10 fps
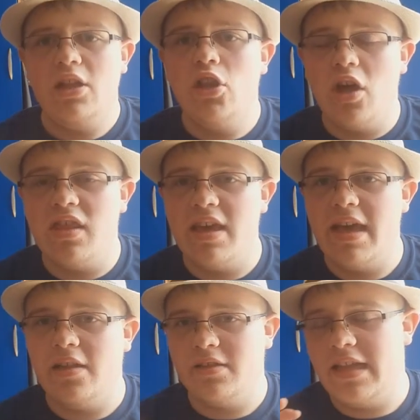
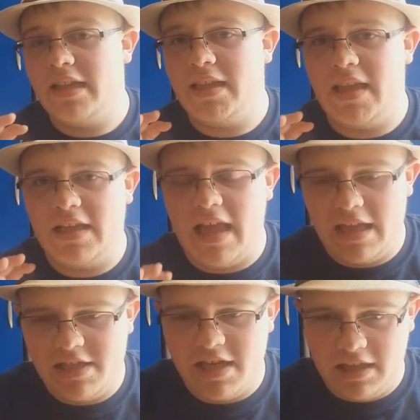Nothing else.
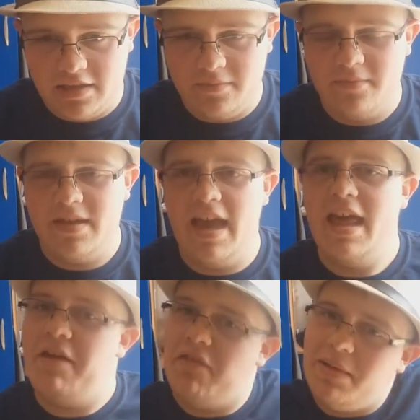That's it.
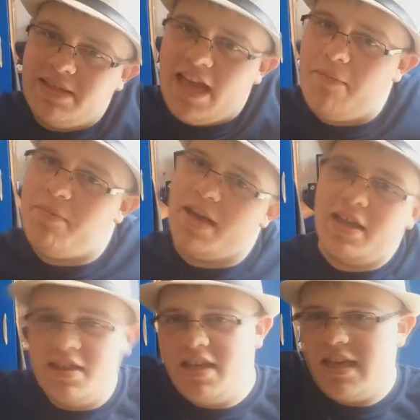And everyone's
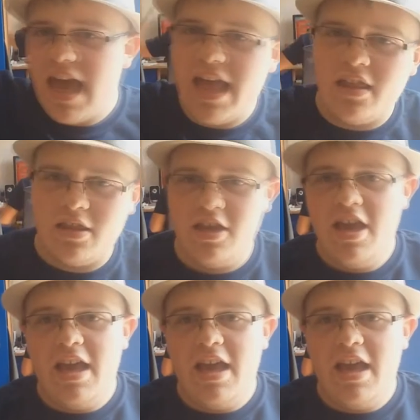happy. The end.